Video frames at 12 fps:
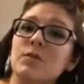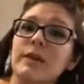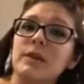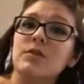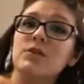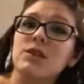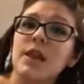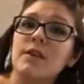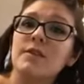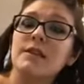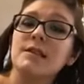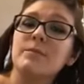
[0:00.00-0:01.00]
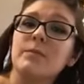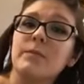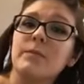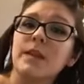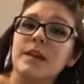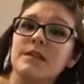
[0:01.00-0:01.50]
When you share
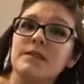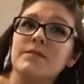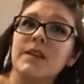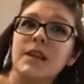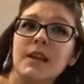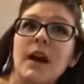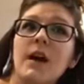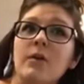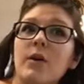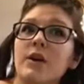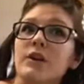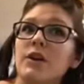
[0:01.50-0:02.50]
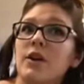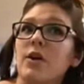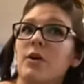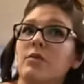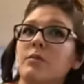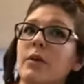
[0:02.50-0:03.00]
this video on your
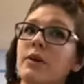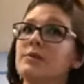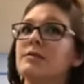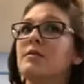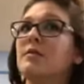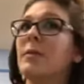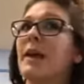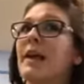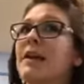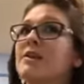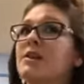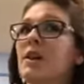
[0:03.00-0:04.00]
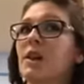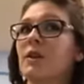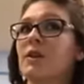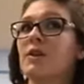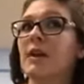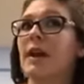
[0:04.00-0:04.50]
own personal page,
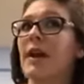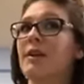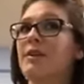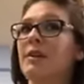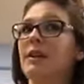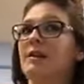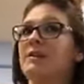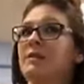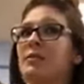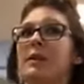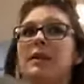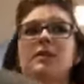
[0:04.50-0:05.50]
you get entered in to win